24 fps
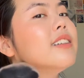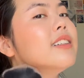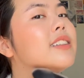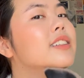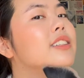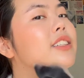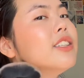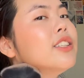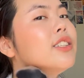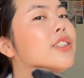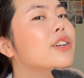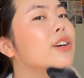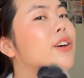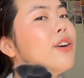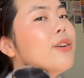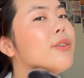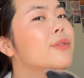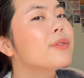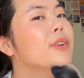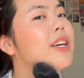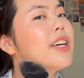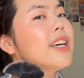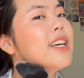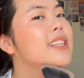you know,
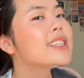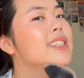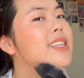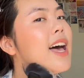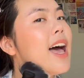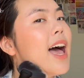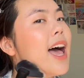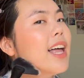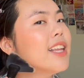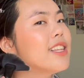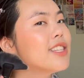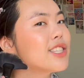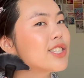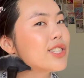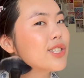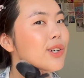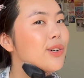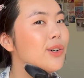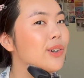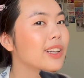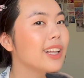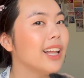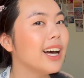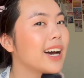intense
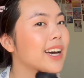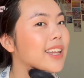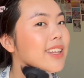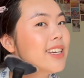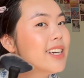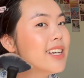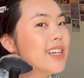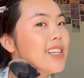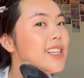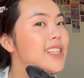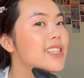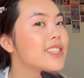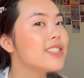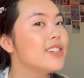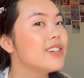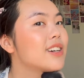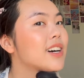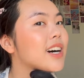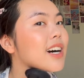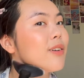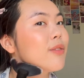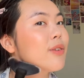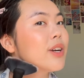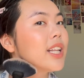jawline. So
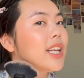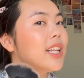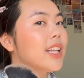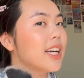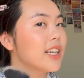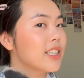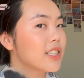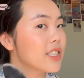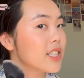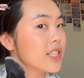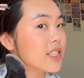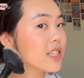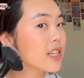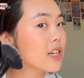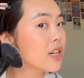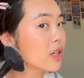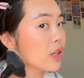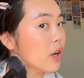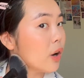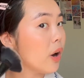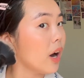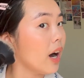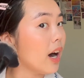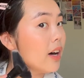I really like to just
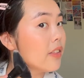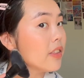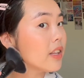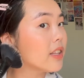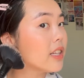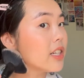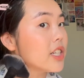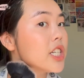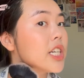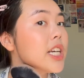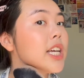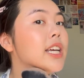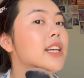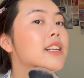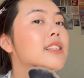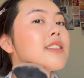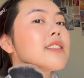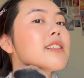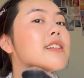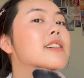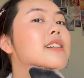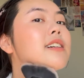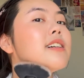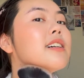go under the cheeks
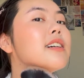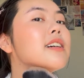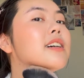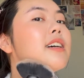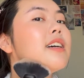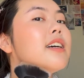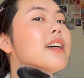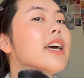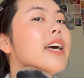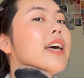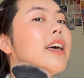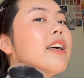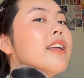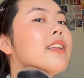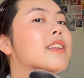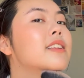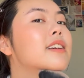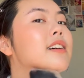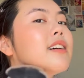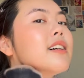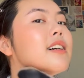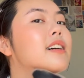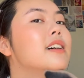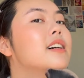and
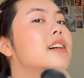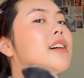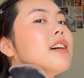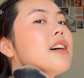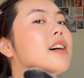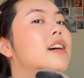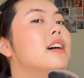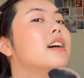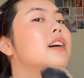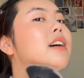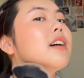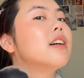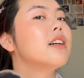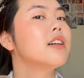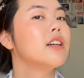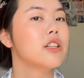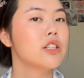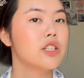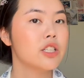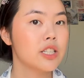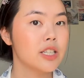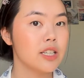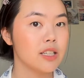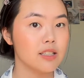
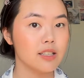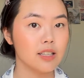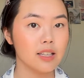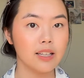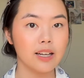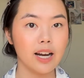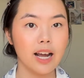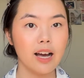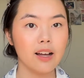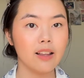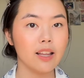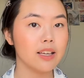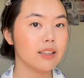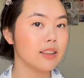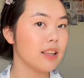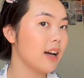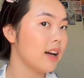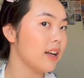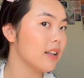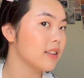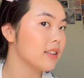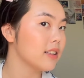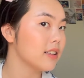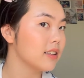chisel it out like that.
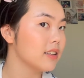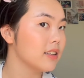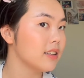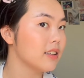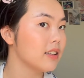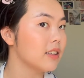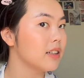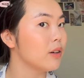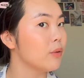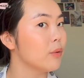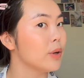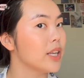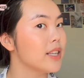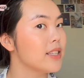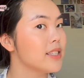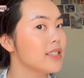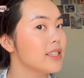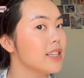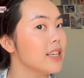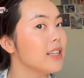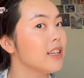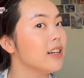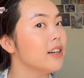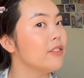We can
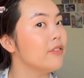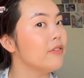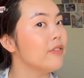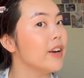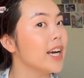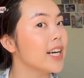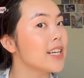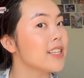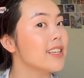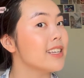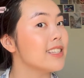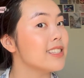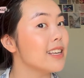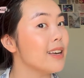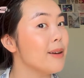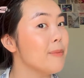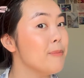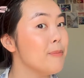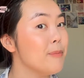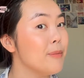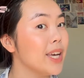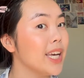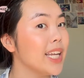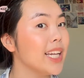see the effect is
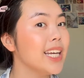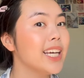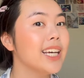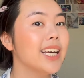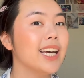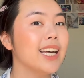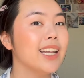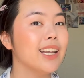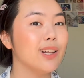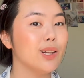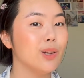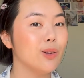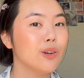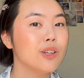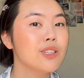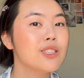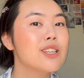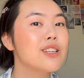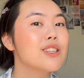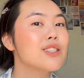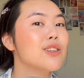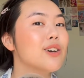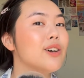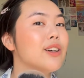immediate and it looks
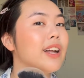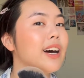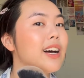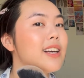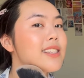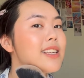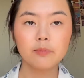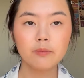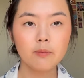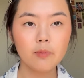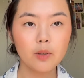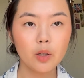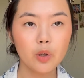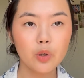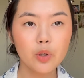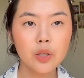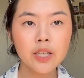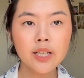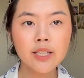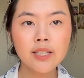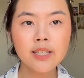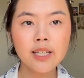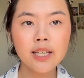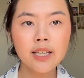so nice. You
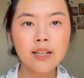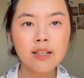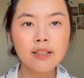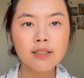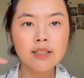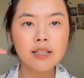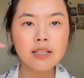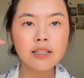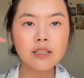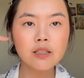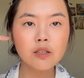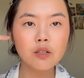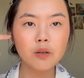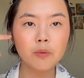can see there's this little